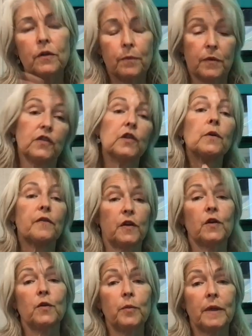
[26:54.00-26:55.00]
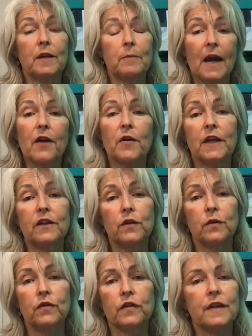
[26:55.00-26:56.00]
The two of you being married,
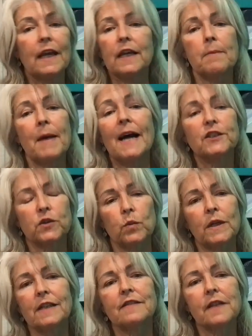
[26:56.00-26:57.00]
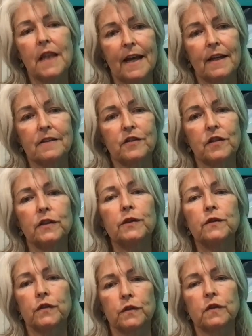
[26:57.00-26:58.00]
you just can't imagine what it's like to
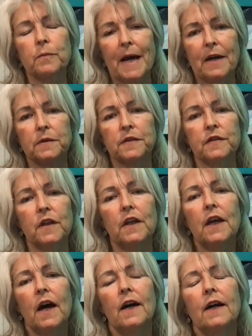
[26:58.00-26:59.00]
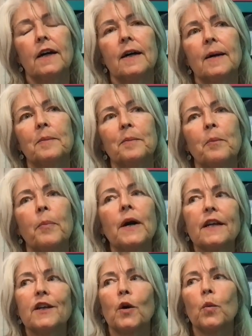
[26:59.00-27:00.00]
lose your spouse.
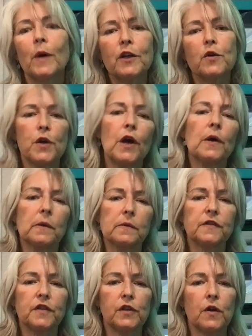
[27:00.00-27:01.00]
But a widow knows.